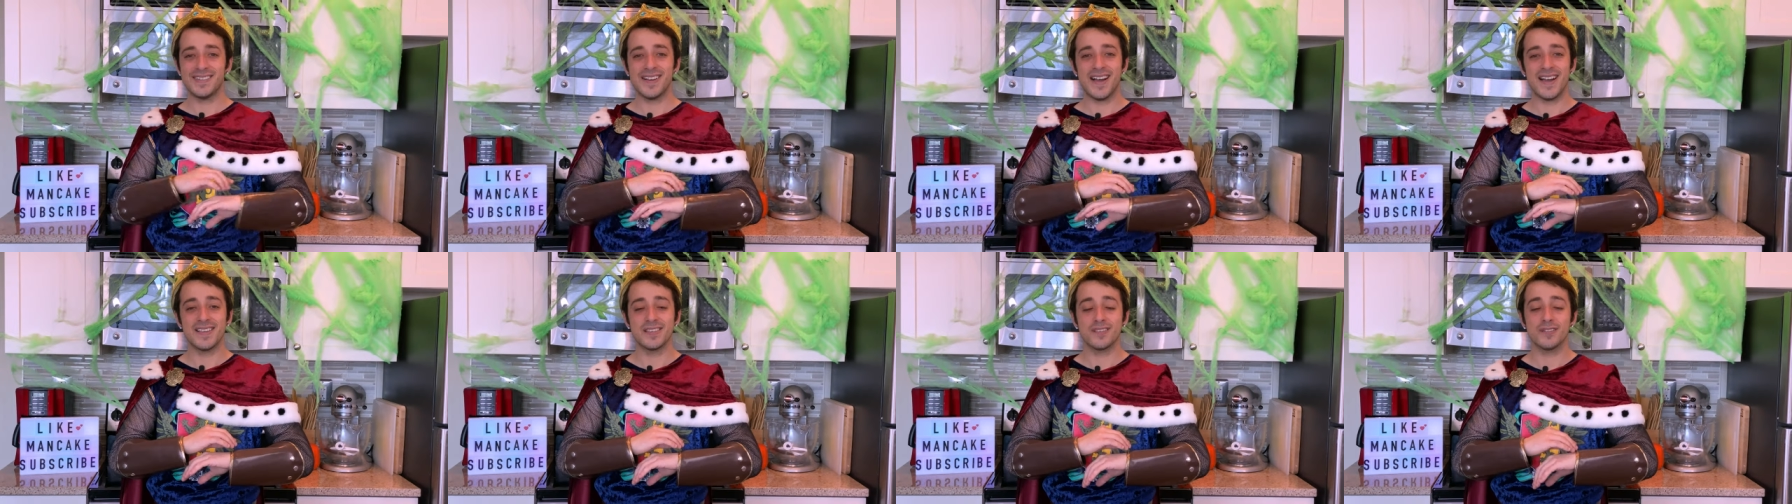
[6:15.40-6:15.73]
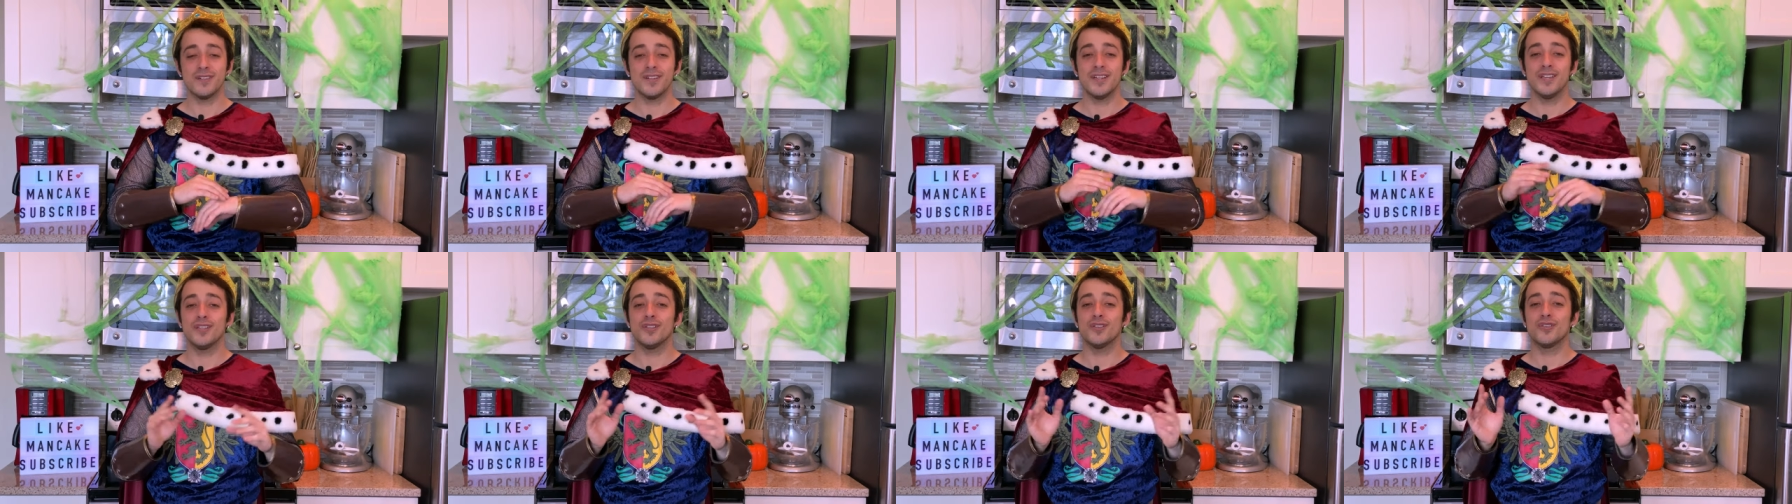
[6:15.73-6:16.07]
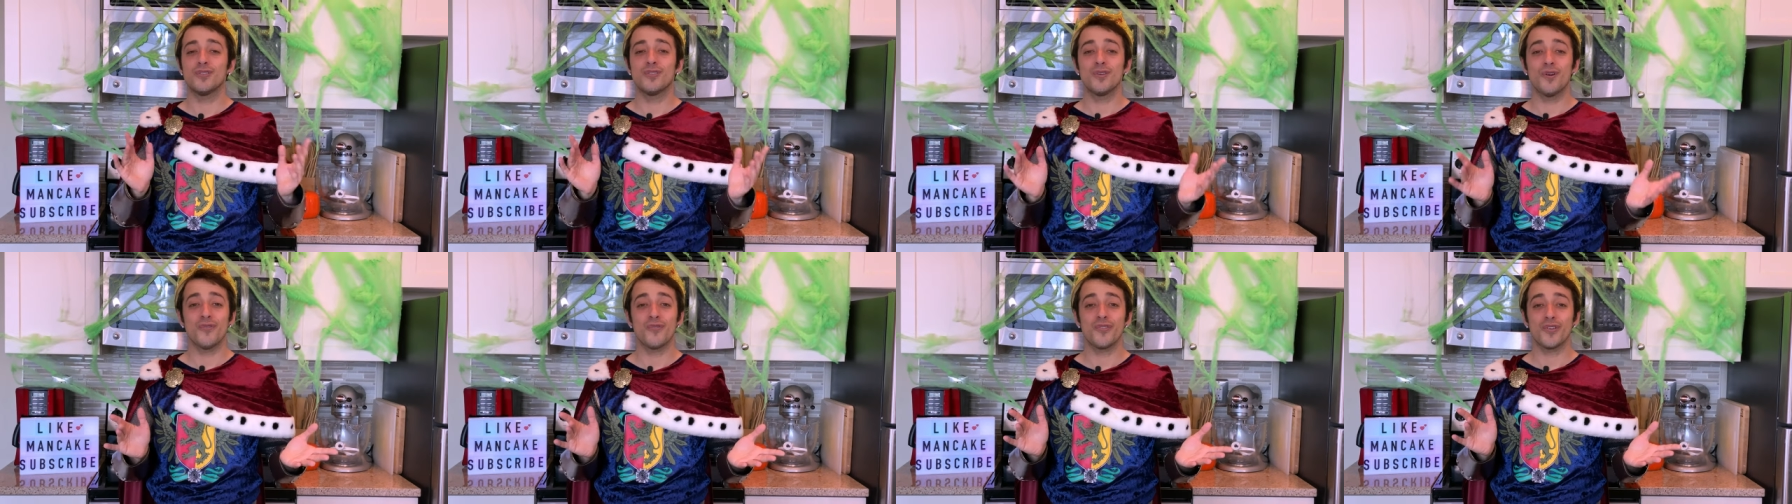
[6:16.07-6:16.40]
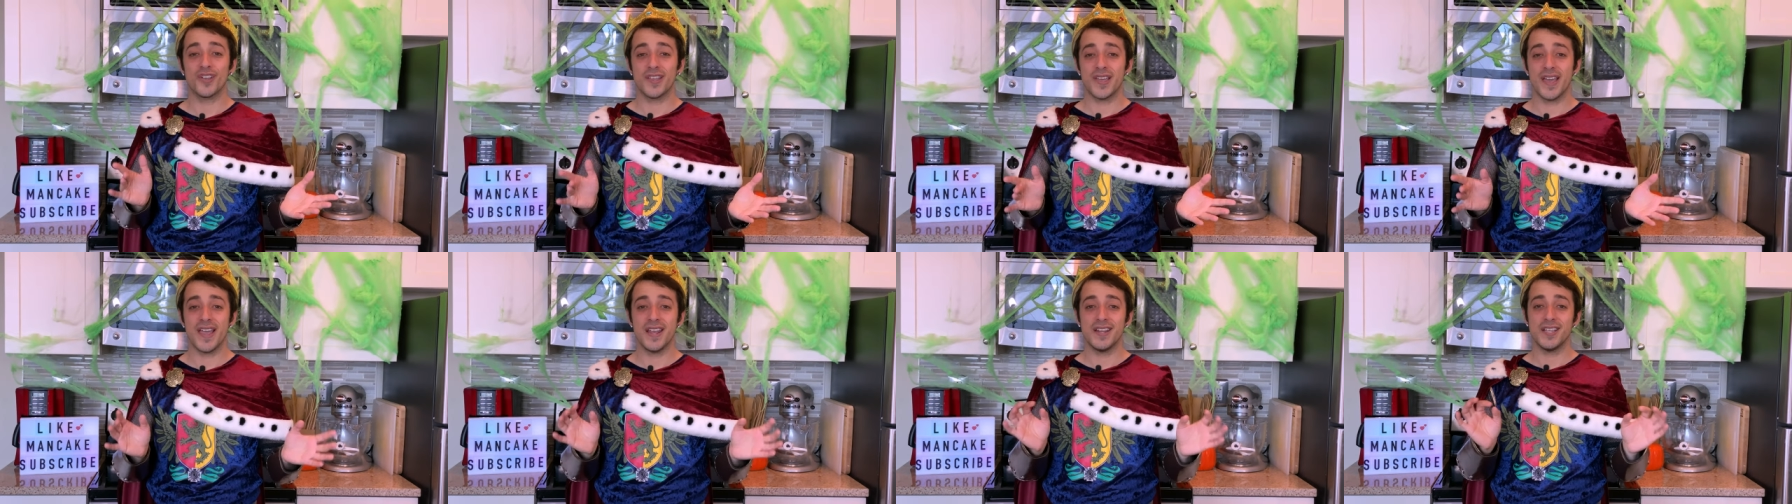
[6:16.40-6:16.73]
lastly, don't
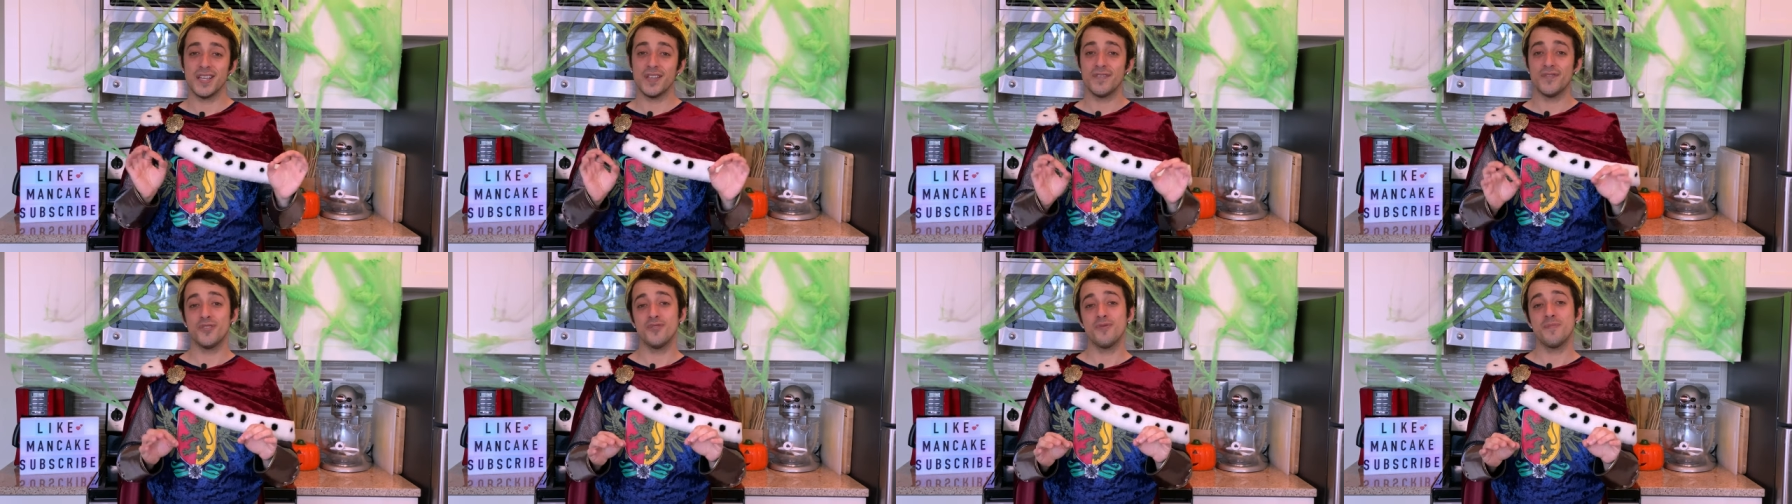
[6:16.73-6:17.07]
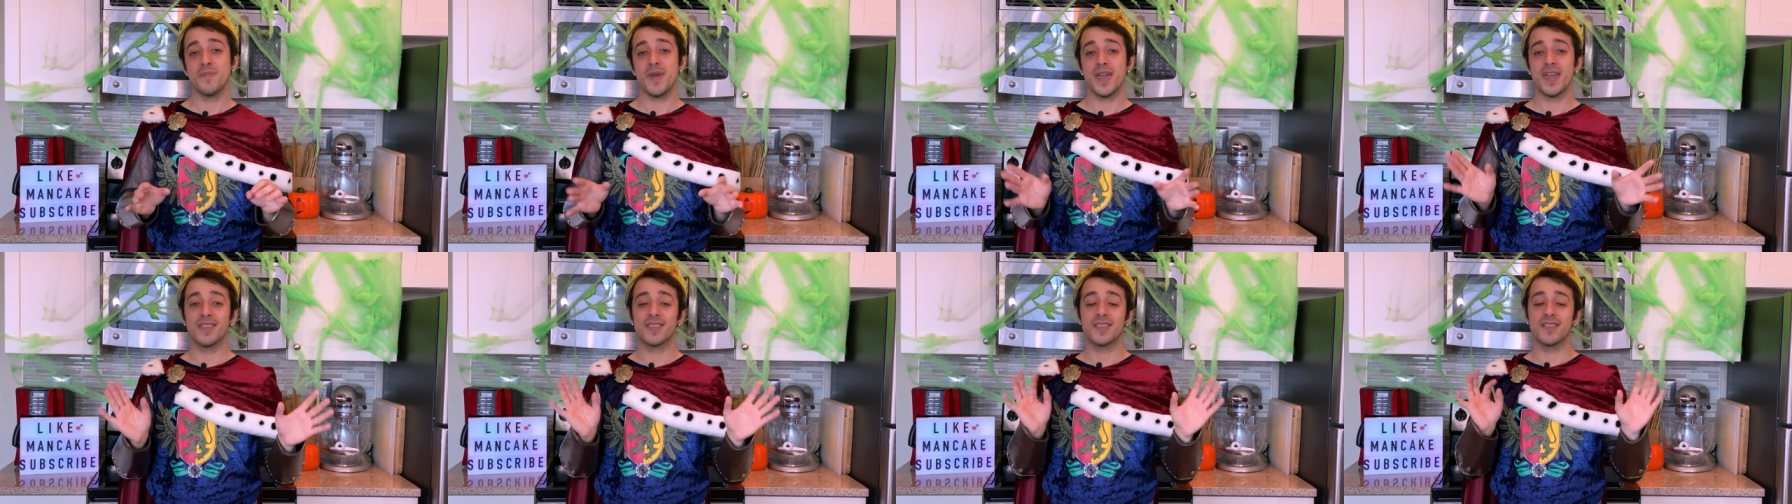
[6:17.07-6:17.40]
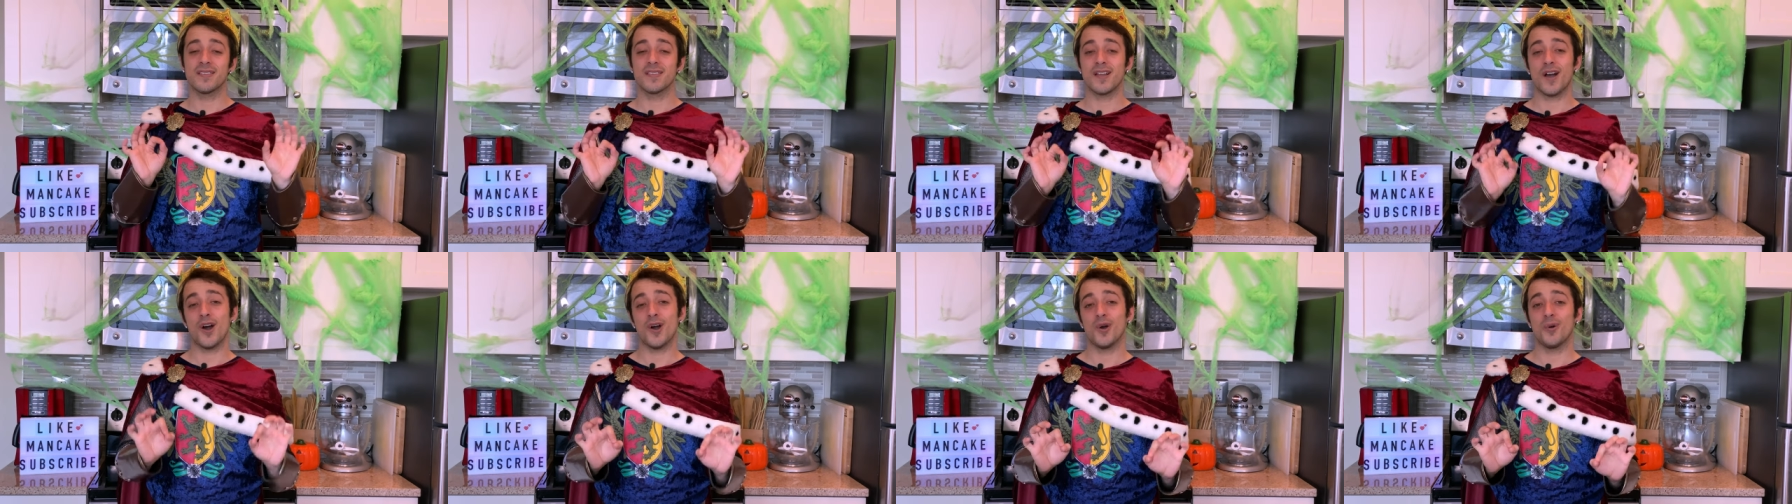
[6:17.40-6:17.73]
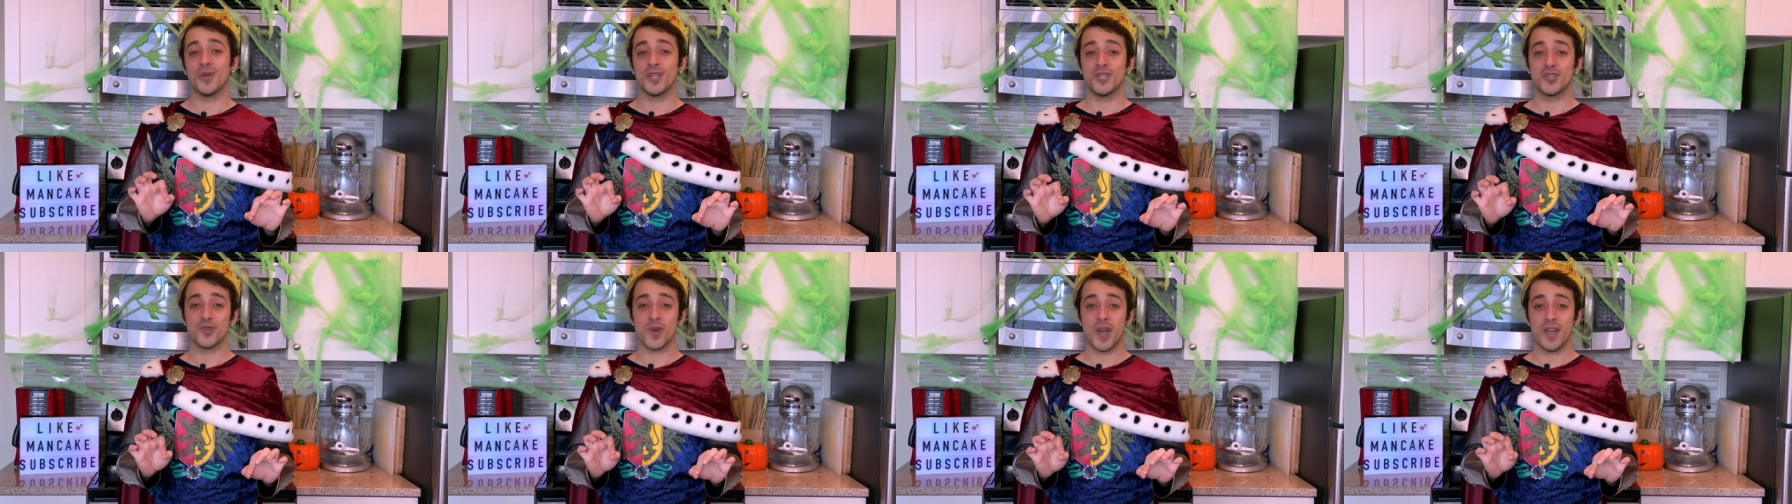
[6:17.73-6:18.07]
forget if you make this
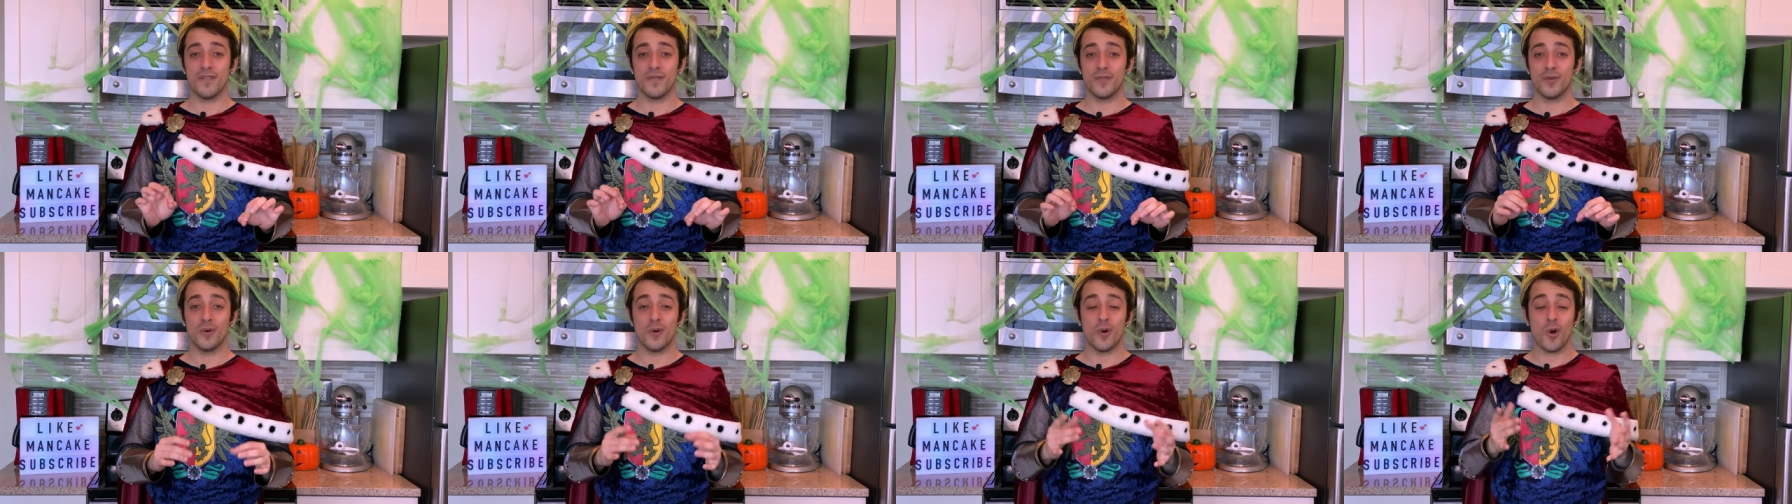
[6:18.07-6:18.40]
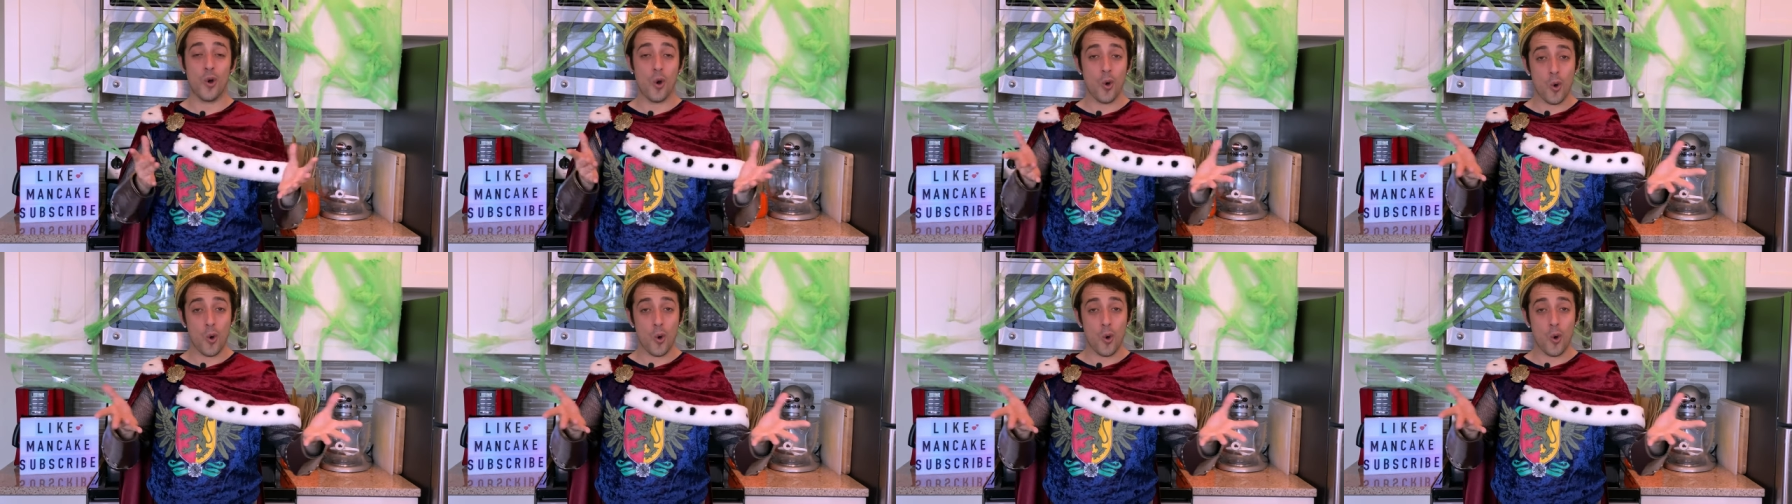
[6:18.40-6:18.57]
Halloween trifle,